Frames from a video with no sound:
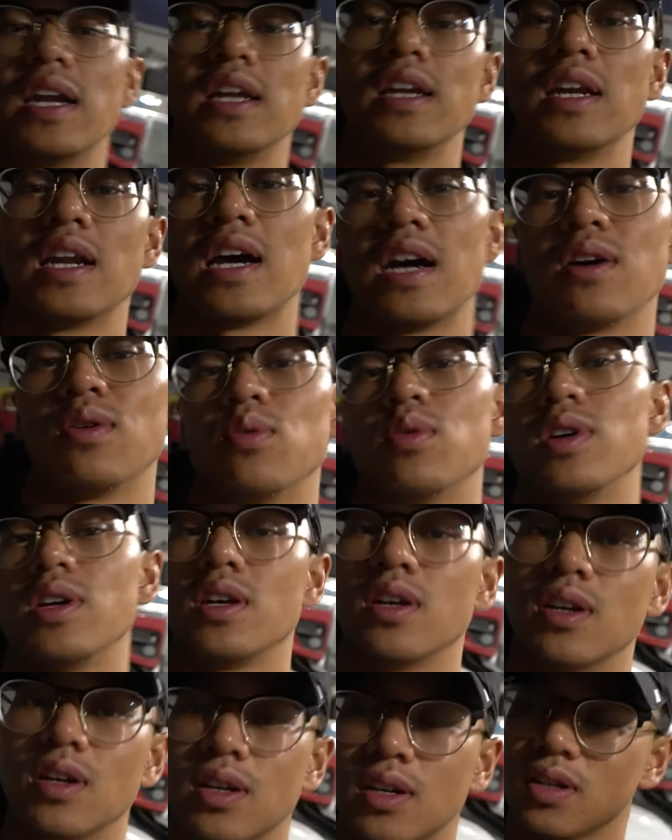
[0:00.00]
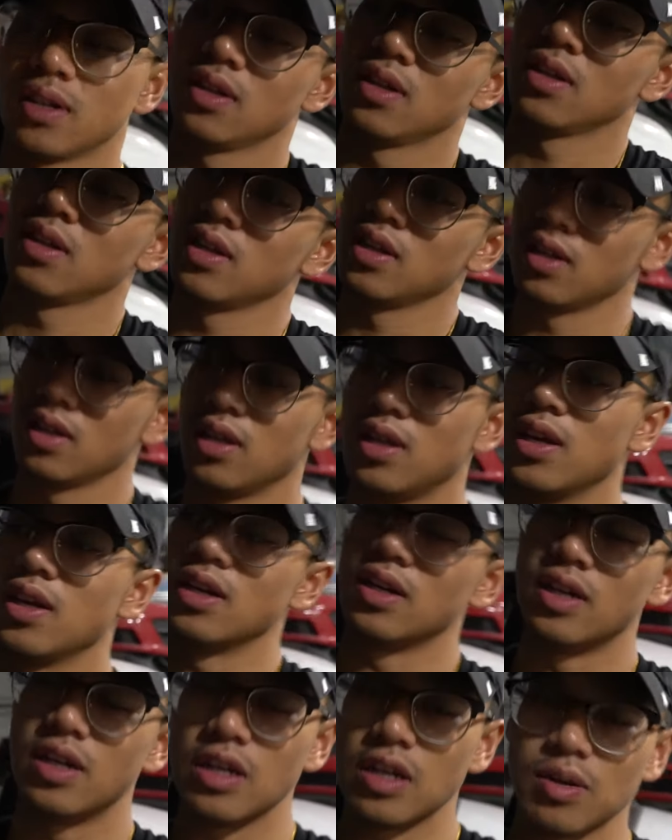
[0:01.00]
did not want to
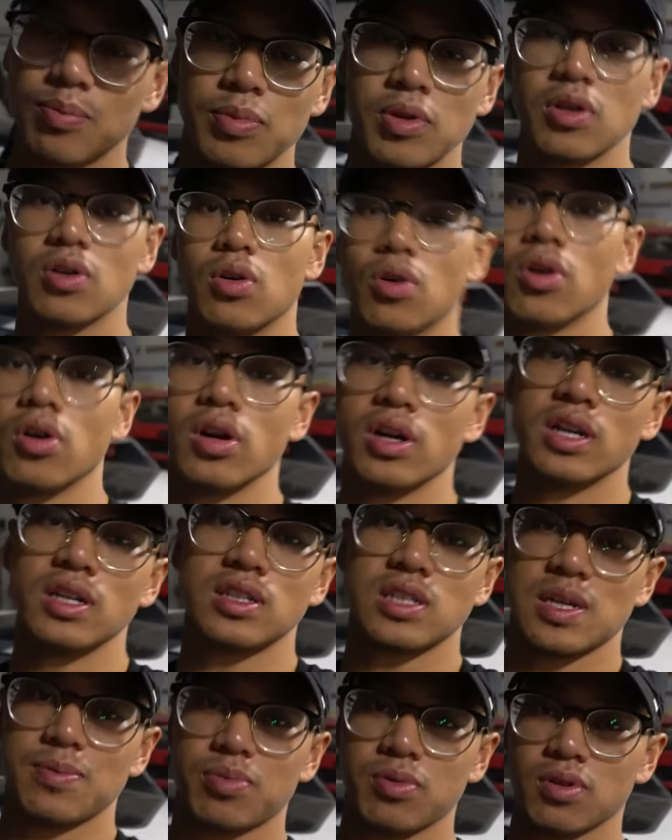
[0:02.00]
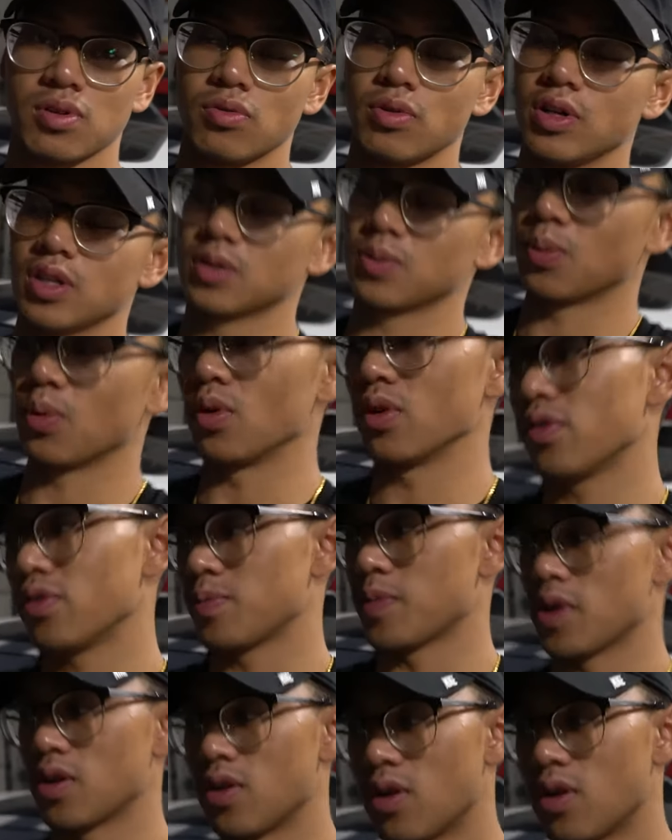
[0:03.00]
get a deck bill or any type of rear spoiler for my